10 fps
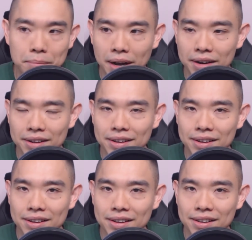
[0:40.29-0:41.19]
But
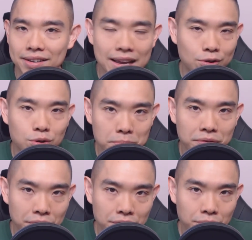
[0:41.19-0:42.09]
that couldn't be
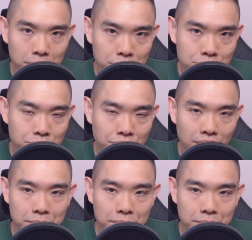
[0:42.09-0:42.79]
further from the truth, right?